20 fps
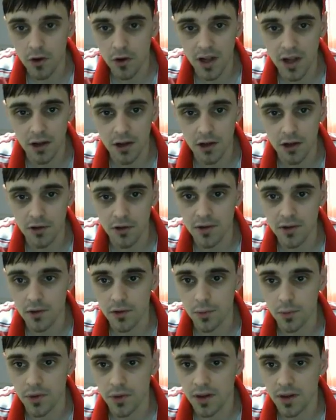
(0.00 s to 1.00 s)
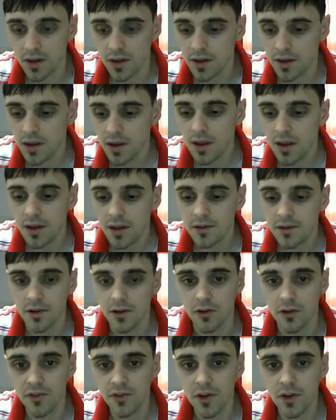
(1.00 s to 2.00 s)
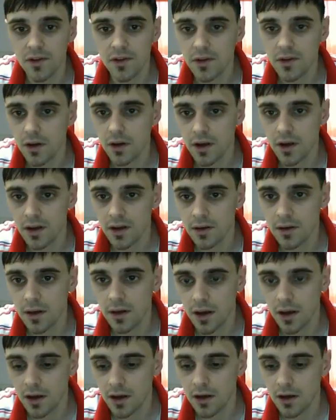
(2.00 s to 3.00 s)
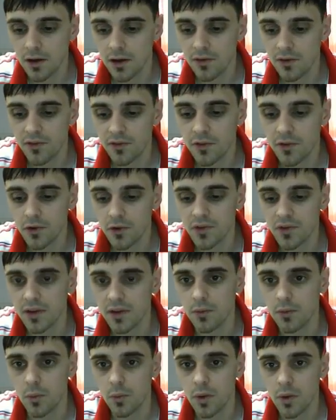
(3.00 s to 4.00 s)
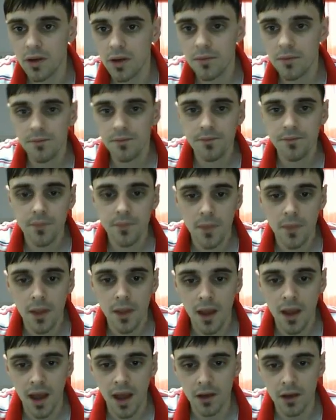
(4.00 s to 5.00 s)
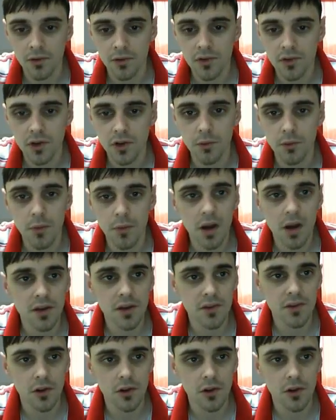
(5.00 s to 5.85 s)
got a calculator up on here. So 39,471, and I'm just going to minus